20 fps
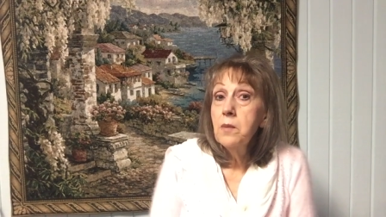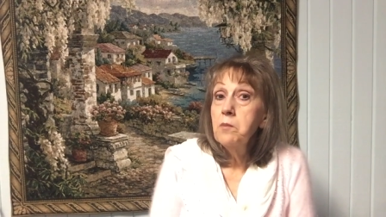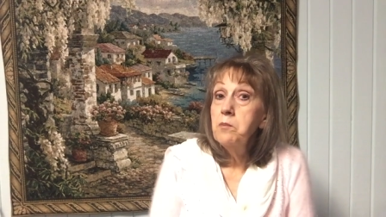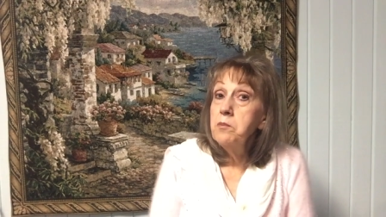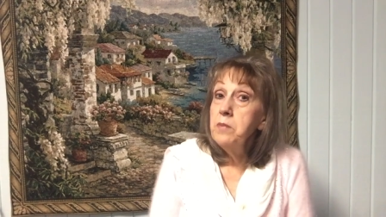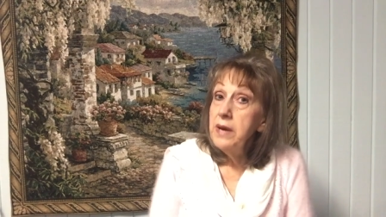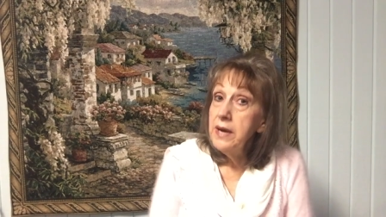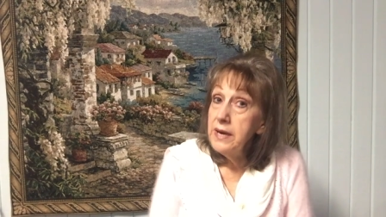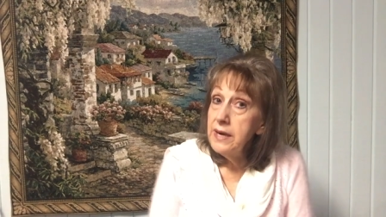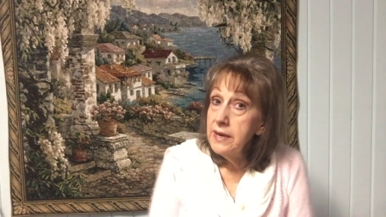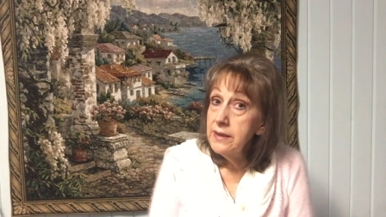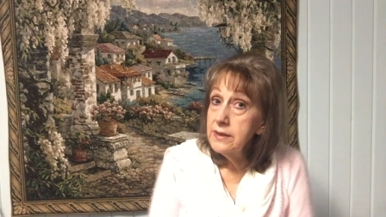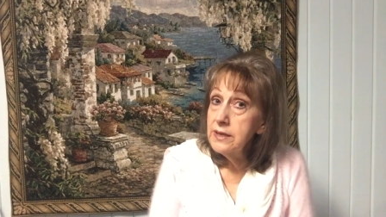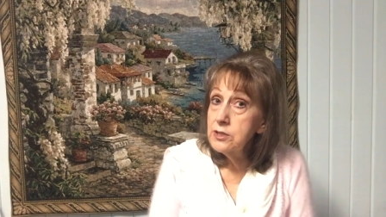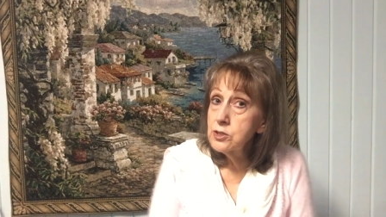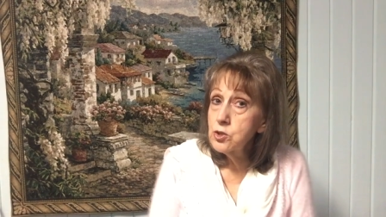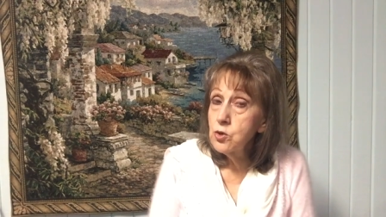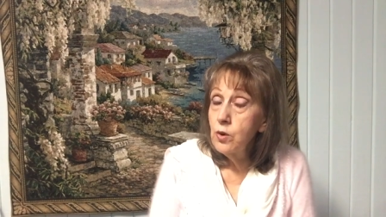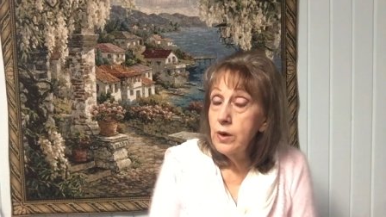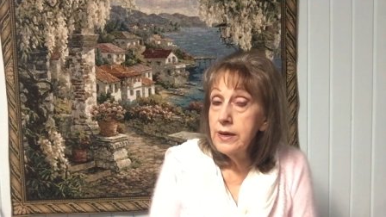meeting
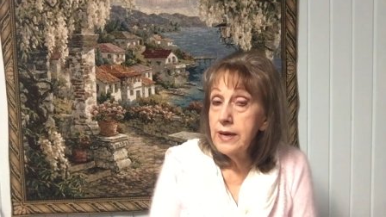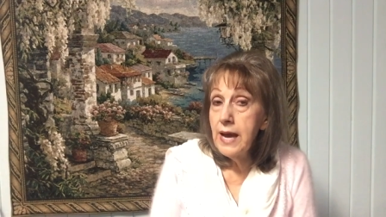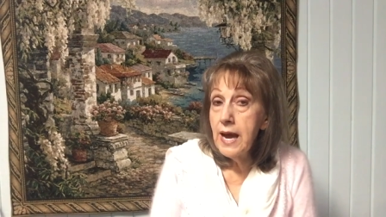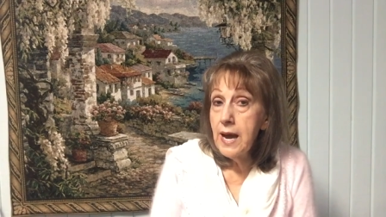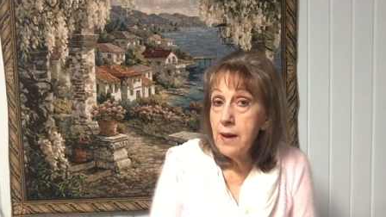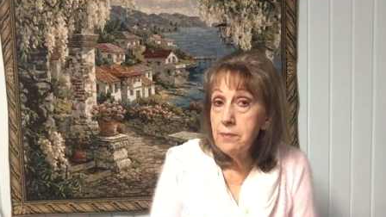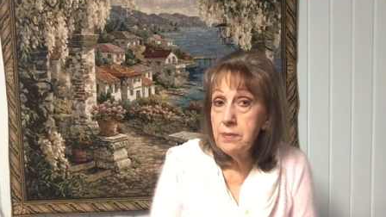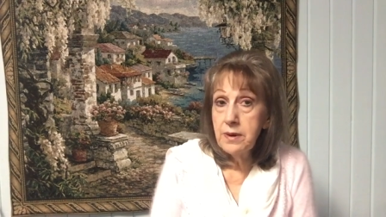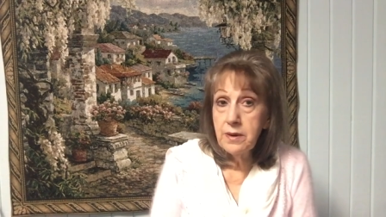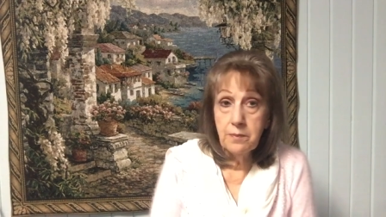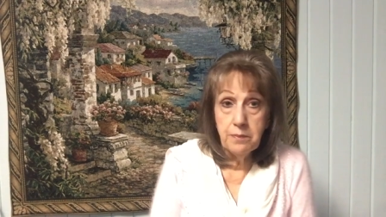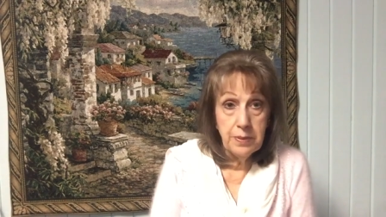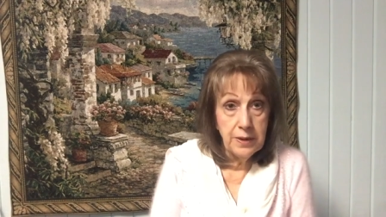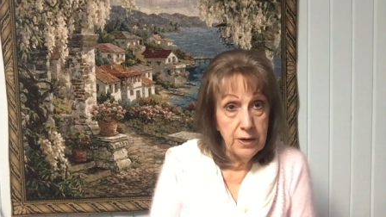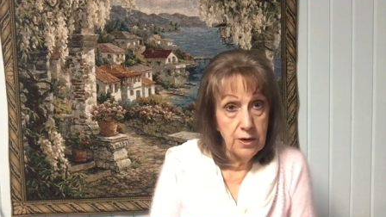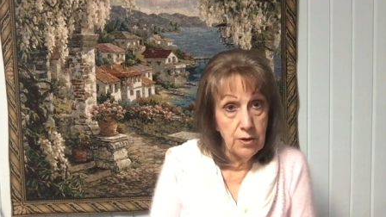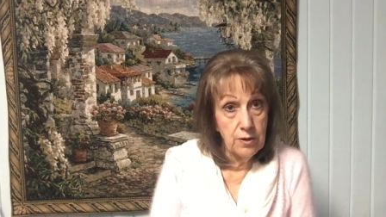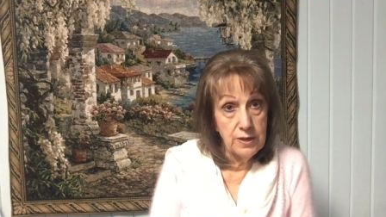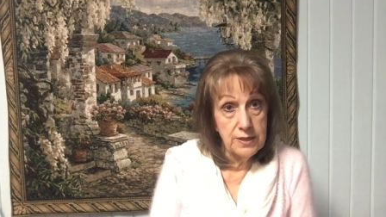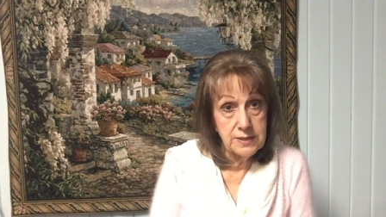that's going to happen in
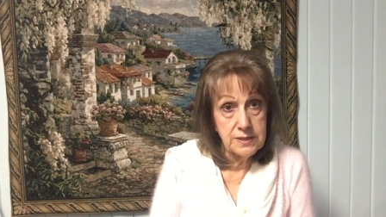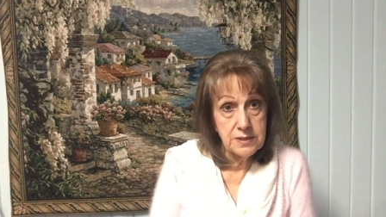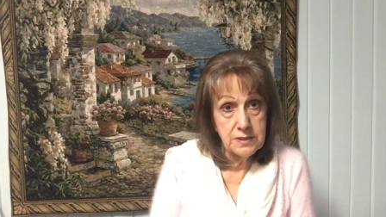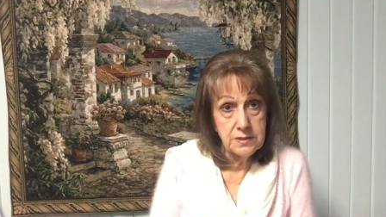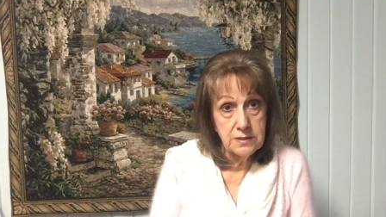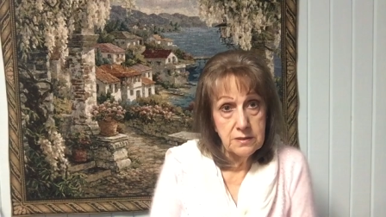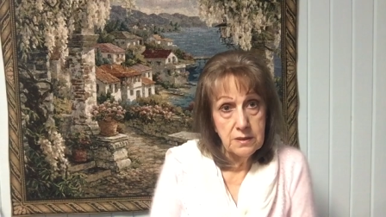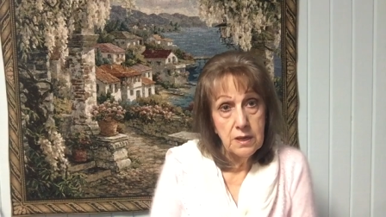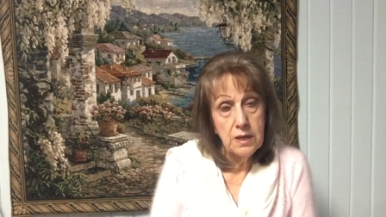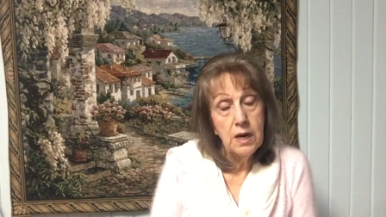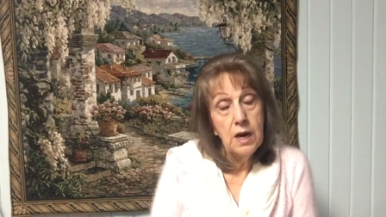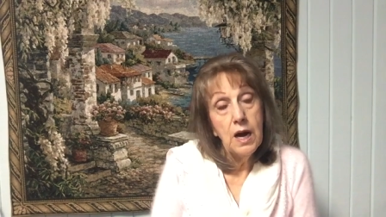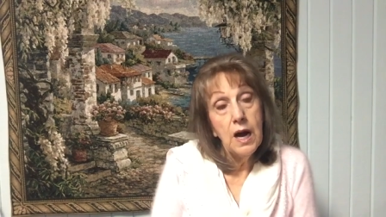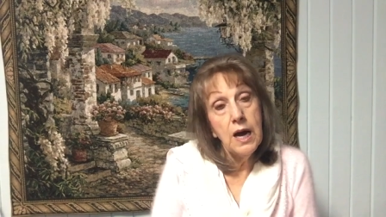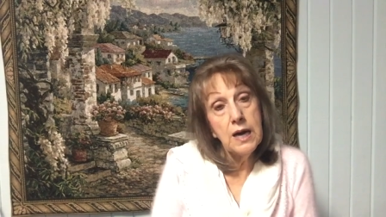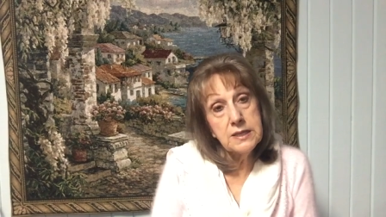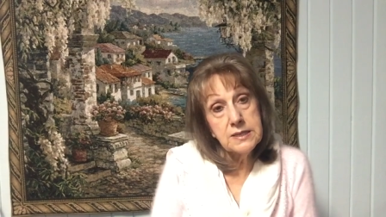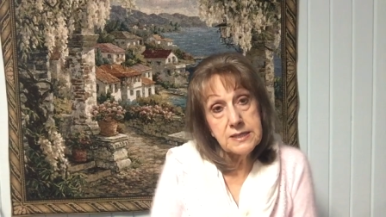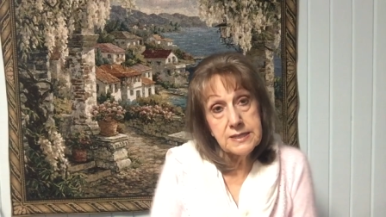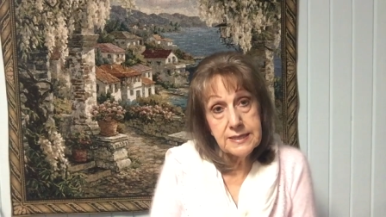Paris
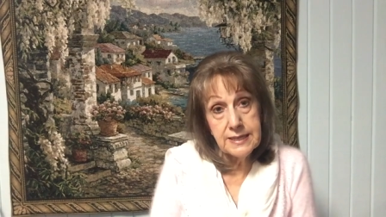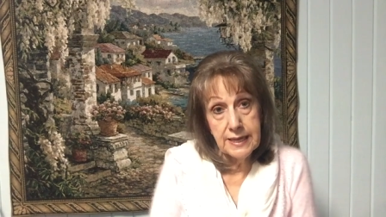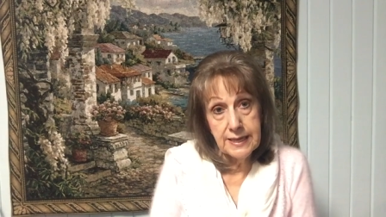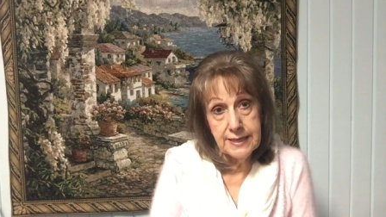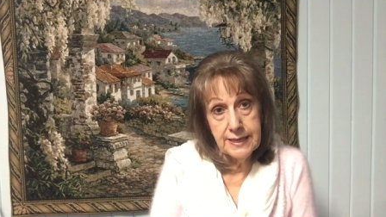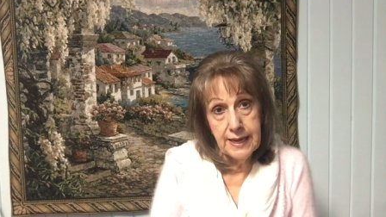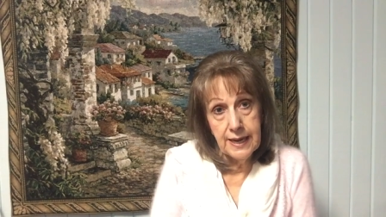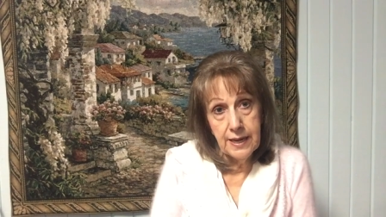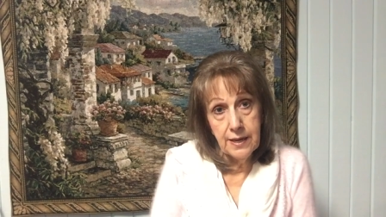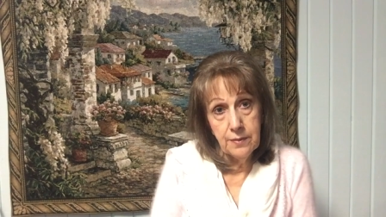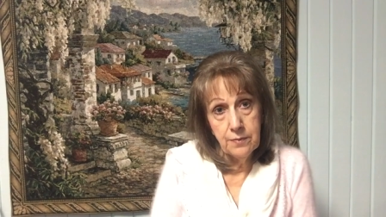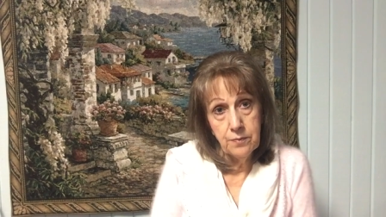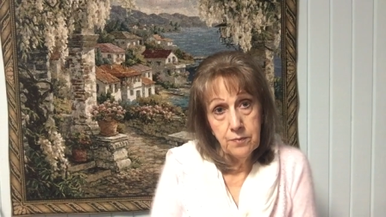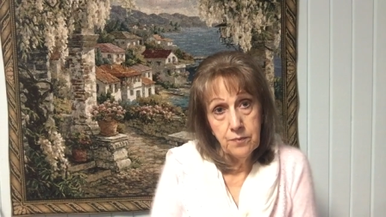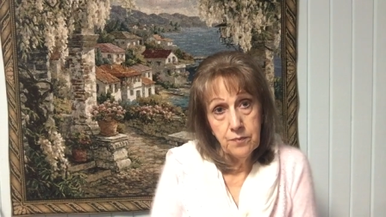on Sunday